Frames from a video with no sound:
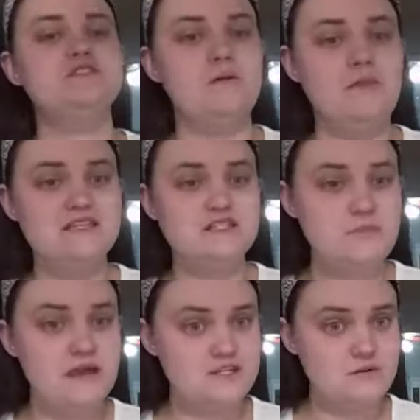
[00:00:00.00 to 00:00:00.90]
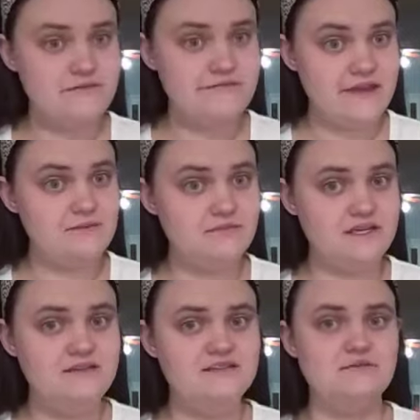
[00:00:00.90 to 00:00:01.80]
so let's go back to our
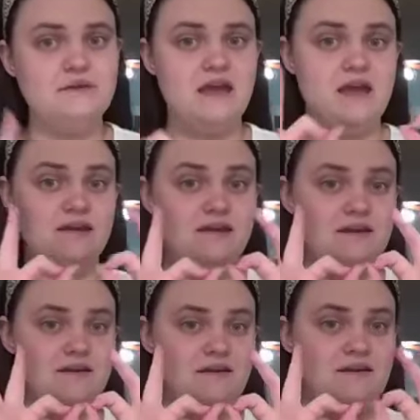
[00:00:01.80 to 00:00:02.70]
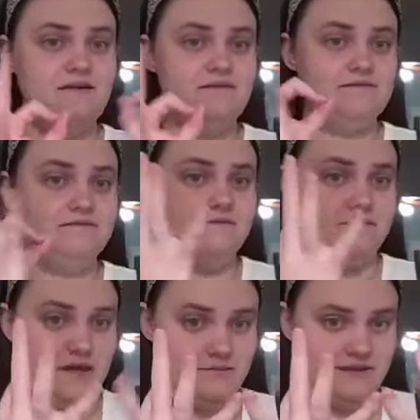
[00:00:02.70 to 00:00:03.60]
family. So we had
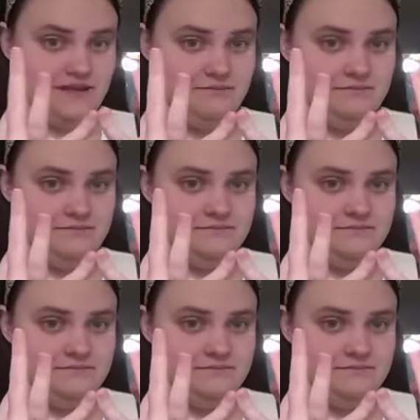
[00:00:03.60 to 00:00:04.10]
family.